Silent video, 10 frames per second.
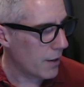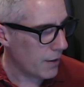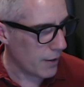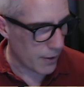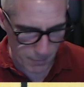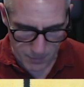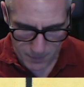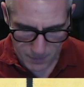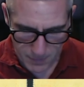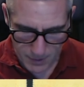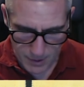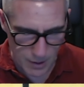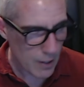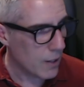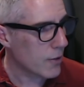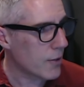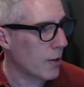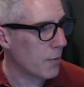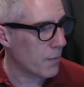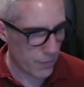name.
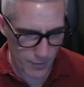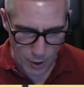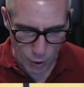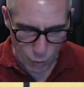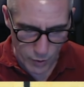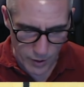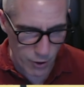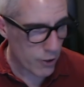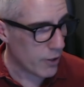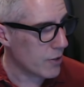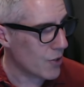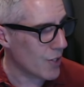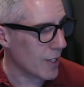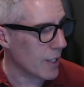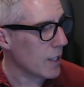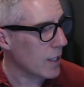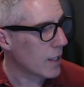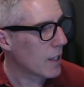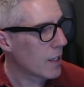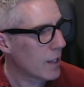So we should see
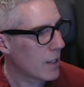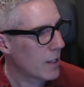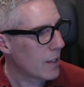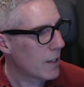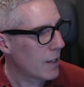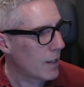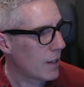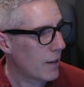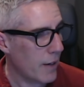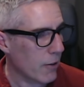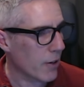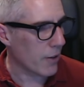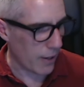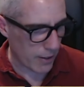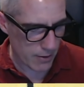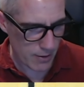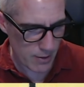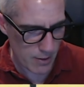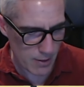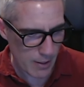an error there.
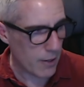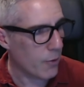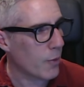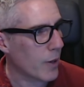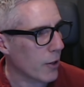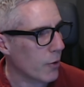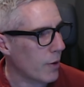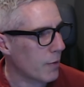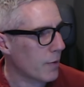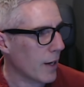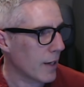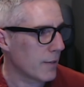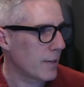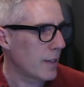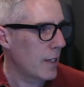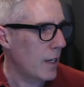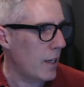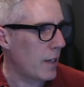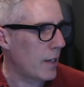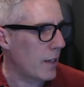And if when I do F5,
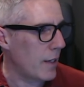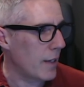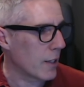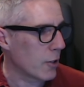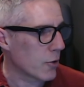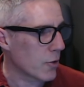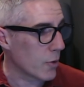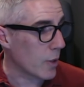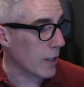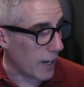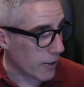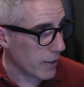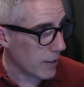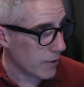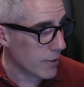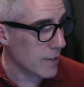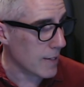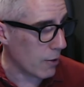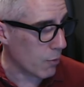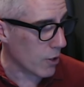it goes through hilarious, because
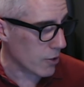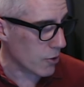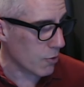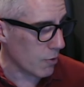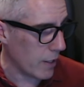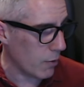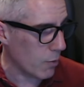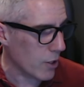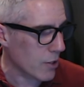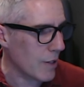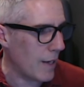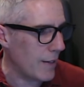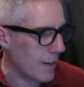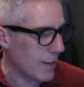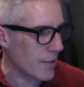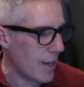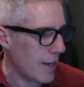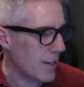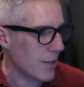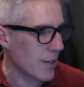that works, gray works, and then it
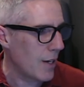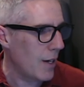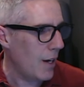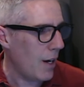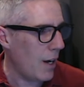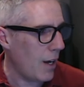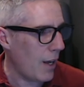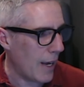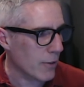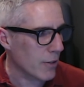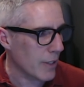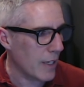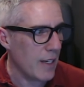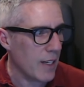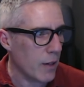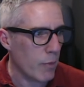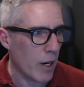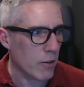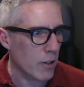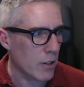says error, key name
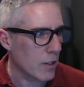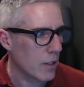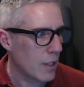error,